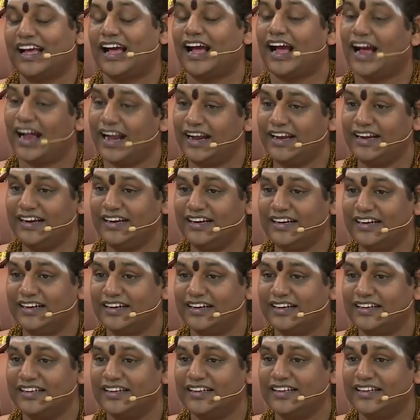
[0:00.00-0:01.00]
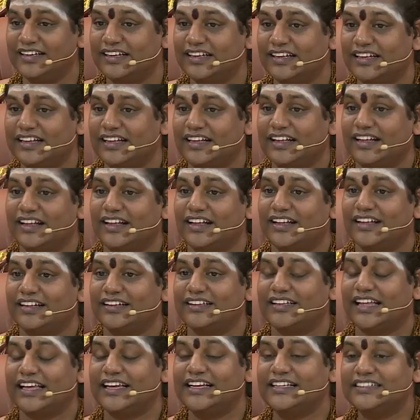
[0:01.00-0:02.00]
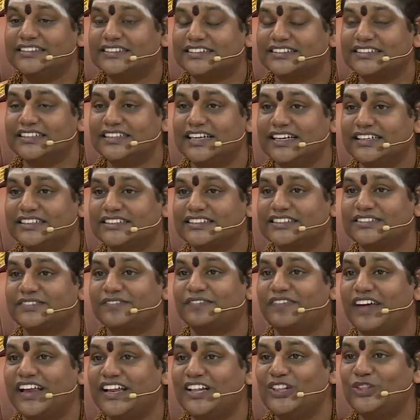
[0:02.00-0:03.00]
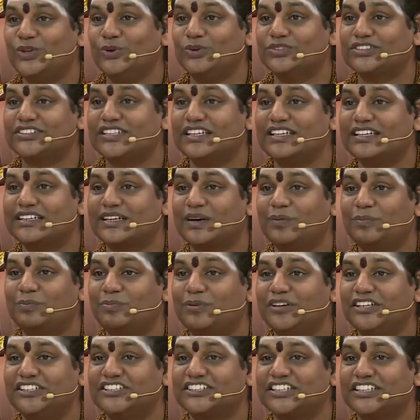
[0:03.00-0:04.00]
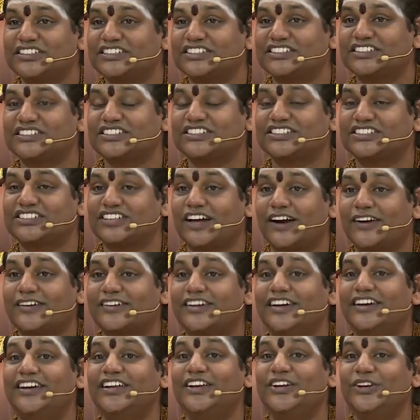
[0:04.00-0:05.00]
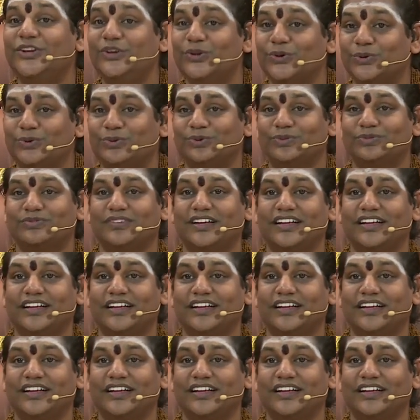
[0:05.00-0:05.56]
And the incidents when those incompletions started in you,